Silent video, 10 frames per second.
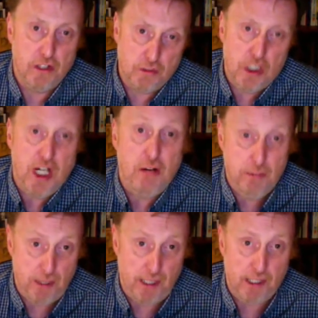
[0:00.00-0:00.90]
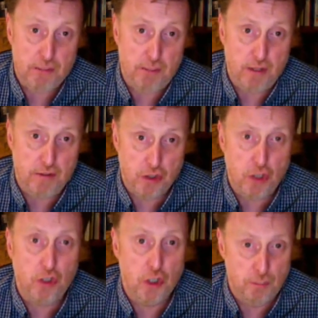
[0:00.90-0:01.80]
cherry picked by the
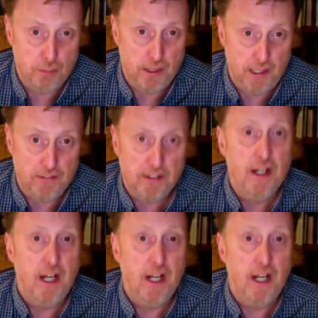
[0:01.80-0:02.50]
drug companies,